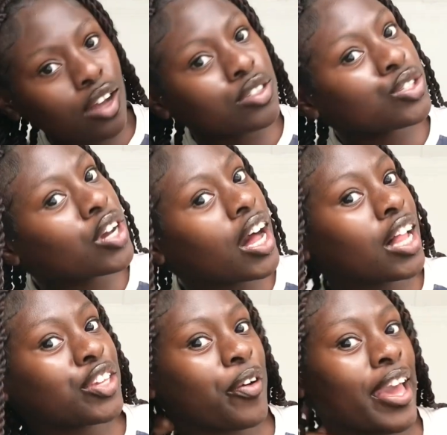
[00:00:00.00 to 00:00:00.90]
to
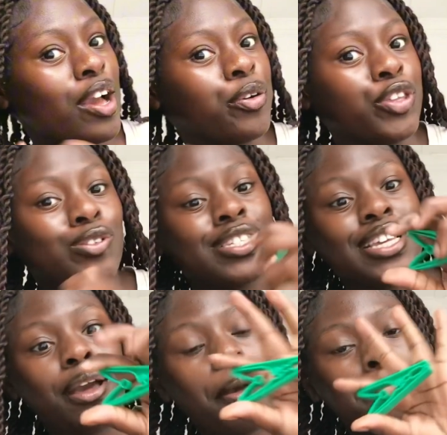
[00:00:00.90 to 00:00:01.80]
curl your hair
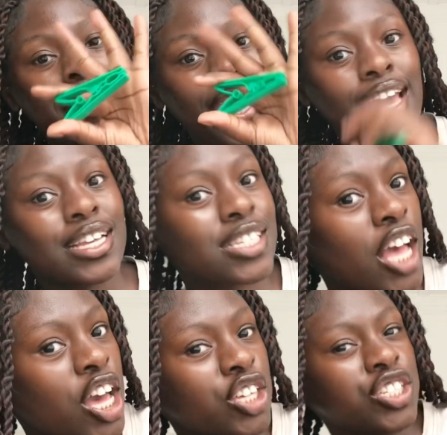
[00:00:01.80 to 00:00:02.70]
using pegs.
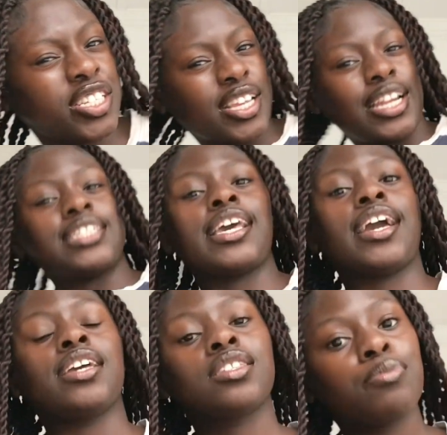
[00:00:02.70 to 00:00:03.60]
You're just gonna
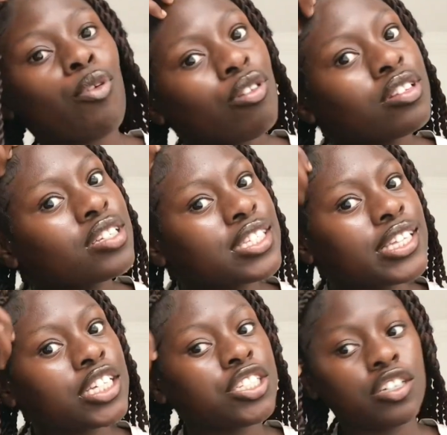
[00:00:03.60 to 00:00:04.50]
take a small
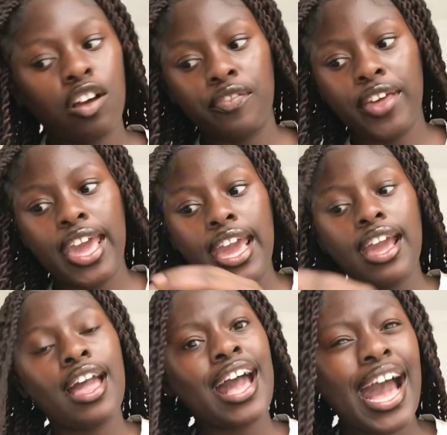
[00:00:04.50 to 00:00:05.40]
section of hair.
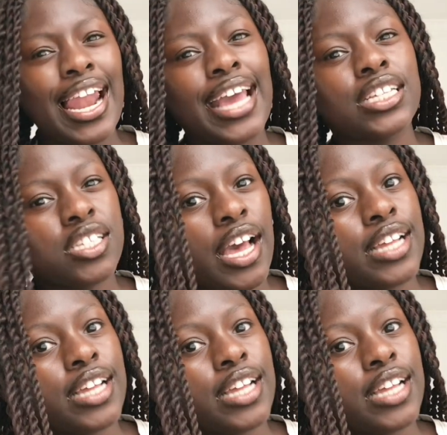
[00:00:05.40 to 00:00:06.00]
I like tight